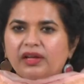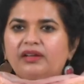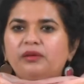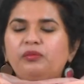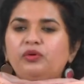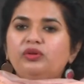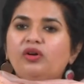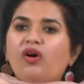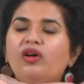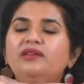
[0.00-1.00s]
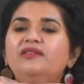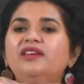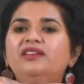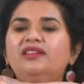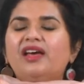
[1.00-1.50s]
A report
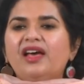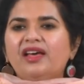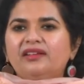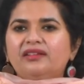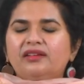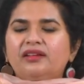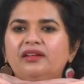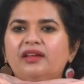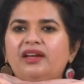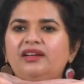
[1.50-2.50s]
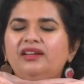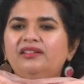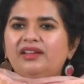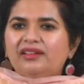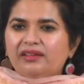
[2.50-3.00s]
always has
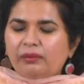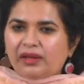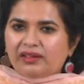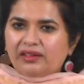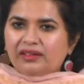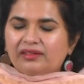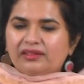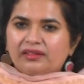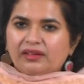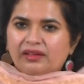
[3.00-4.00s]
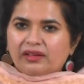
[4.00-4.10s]
headings and subheadings,